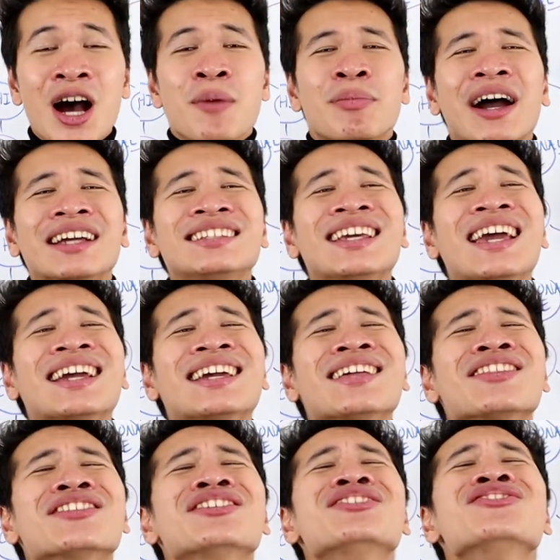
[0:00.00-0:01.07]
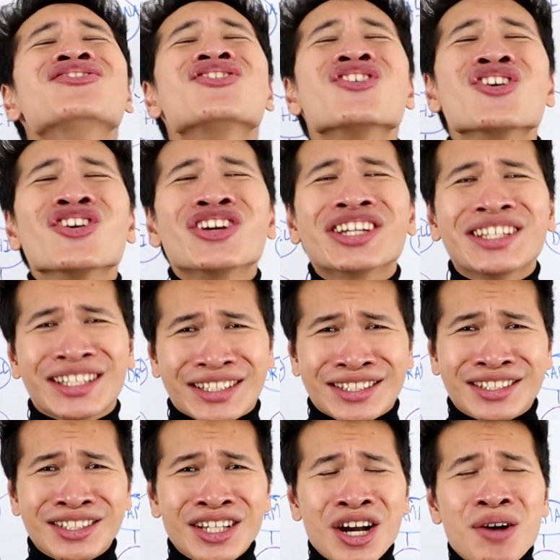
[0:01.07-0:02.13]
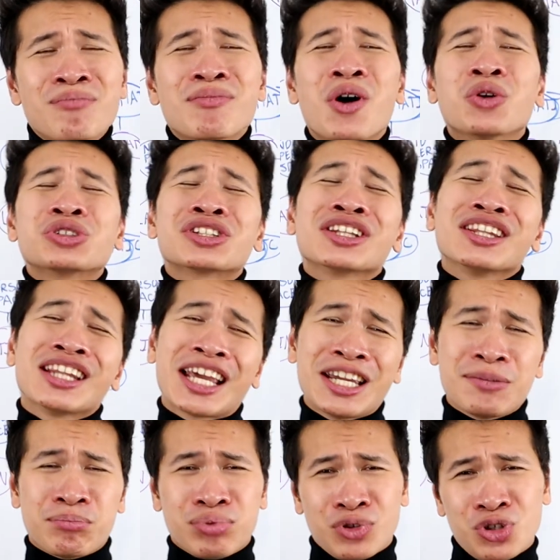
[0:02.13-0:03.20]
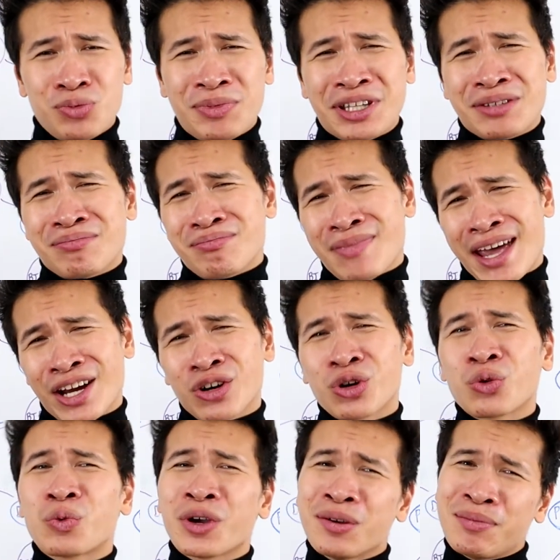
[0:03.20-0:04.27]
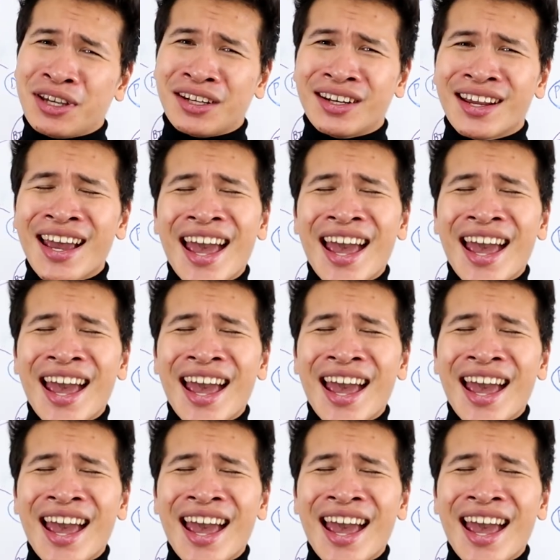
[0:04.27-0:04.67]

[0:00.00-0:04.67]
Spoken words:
by taking the nerdiest, most late-blooming men or women